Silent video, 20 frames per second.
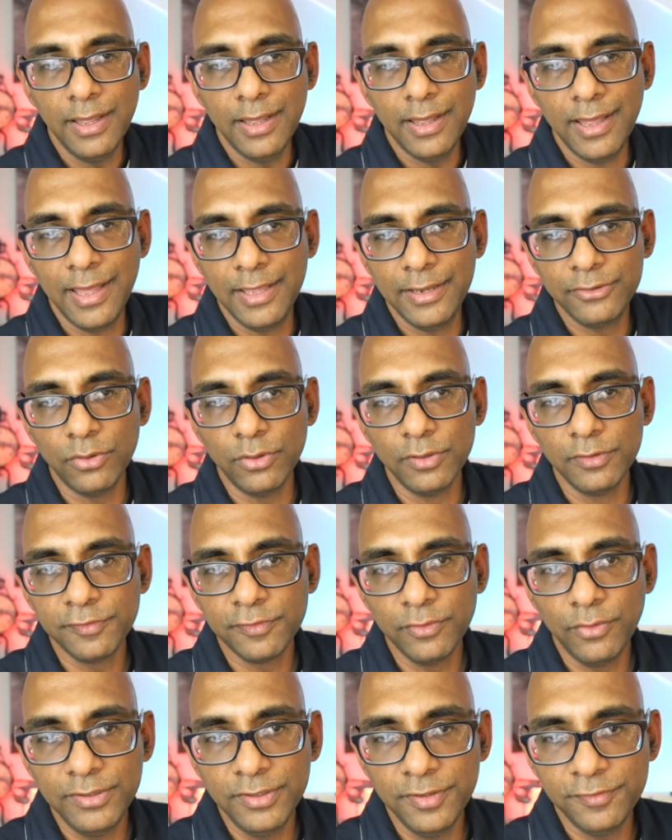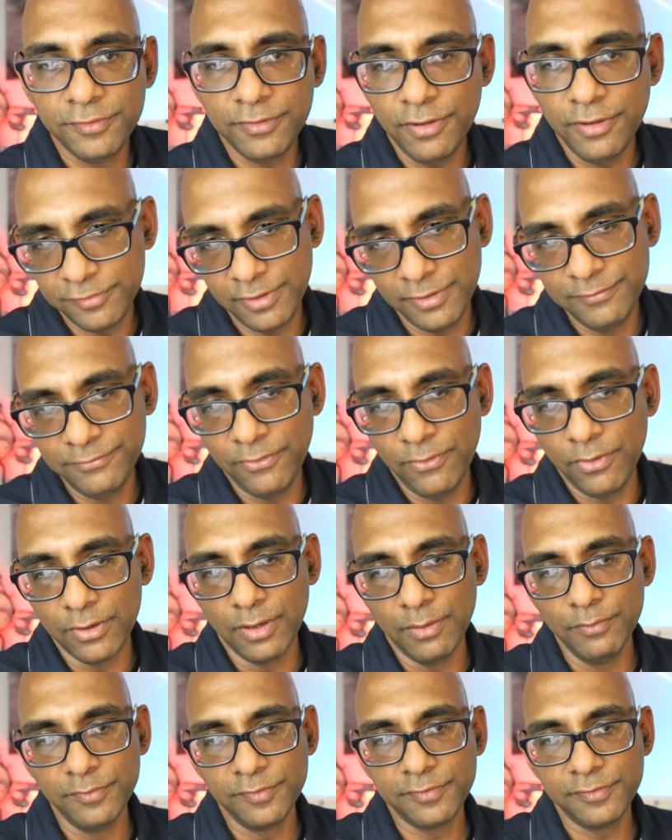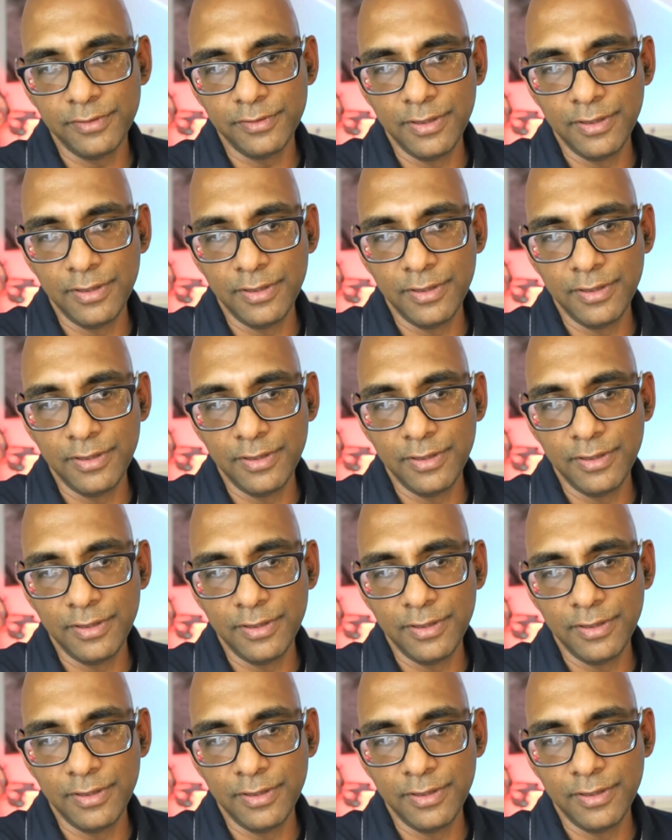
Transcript: and also on discussion forums.